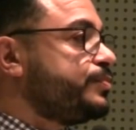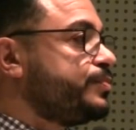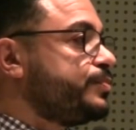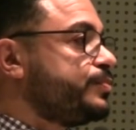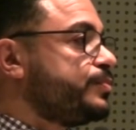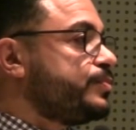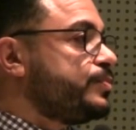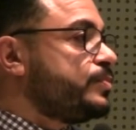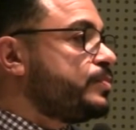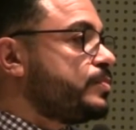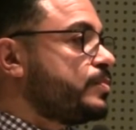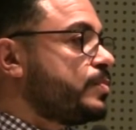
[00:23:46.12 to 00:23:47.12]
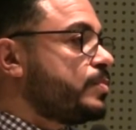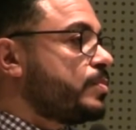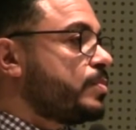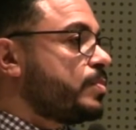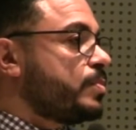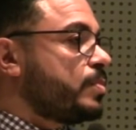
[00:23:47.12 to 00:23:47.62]

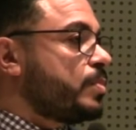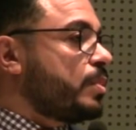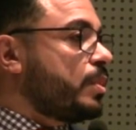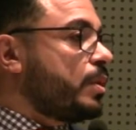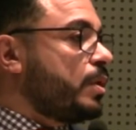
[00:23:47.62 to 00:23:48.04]
[no speech]